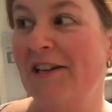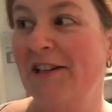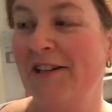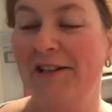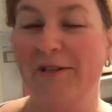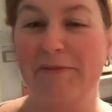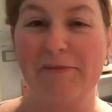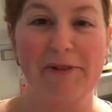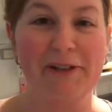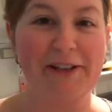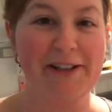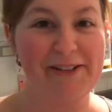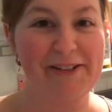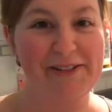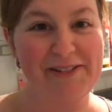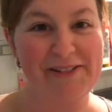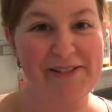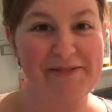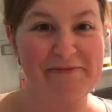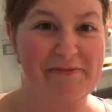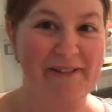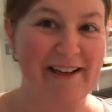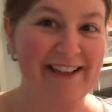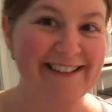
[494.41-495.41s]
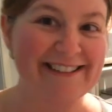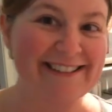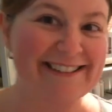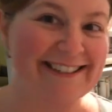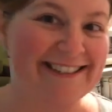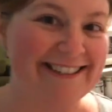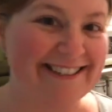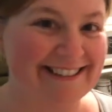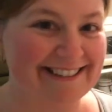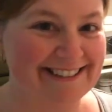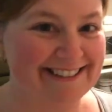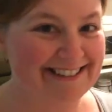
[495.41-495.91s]
to bring you in the basket
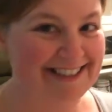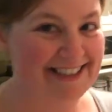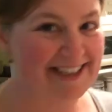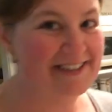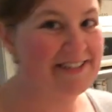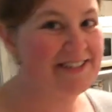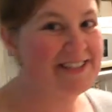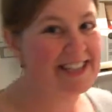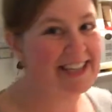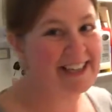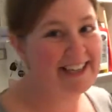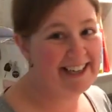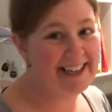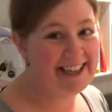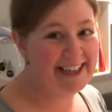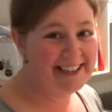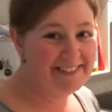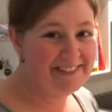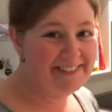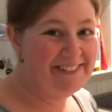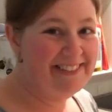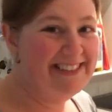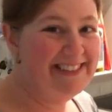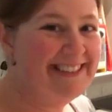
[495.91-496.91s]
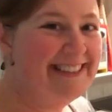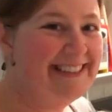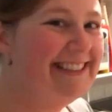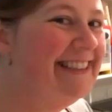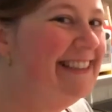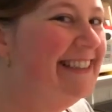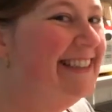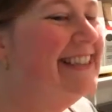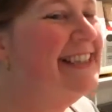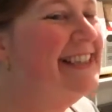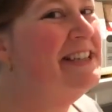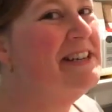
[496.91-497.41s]
at the same time.
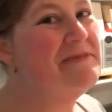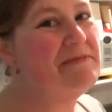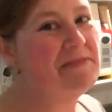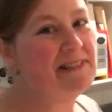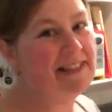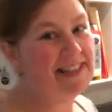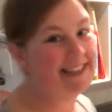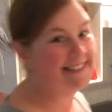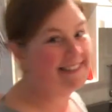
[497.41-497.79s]
But that's